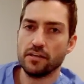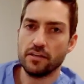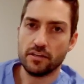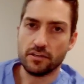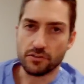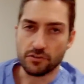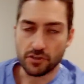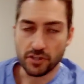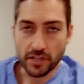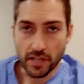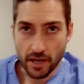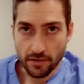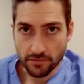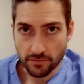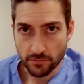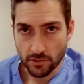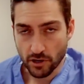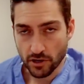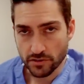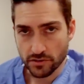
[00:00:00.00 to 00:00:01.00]
You can have
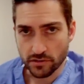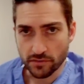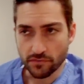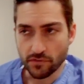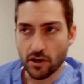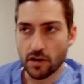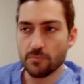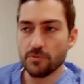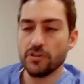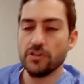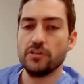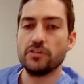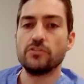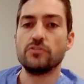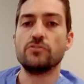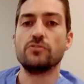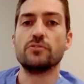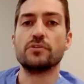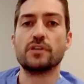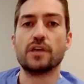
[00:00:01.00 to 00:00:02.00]
some nausea and vomiting.
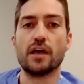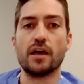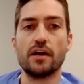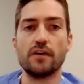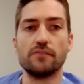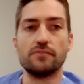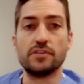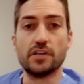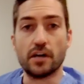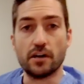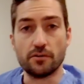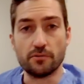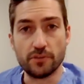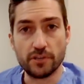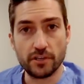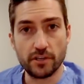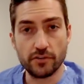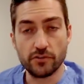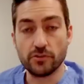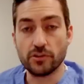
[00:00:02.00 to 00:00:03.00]
You can have
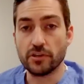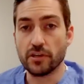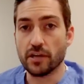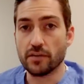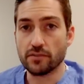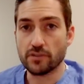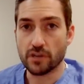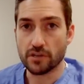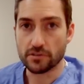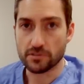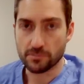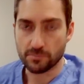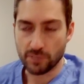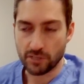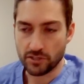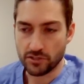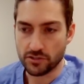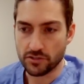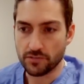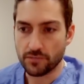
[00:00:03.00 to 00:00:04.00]
diarrhea. You can have
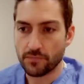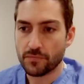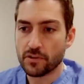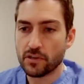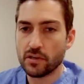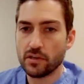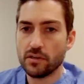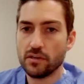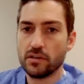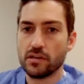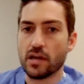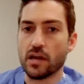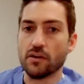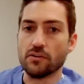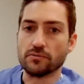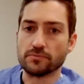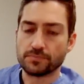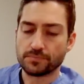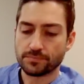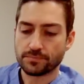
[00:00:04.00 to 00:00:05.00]
constipation.
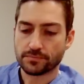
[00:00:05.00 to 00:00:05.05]
Now,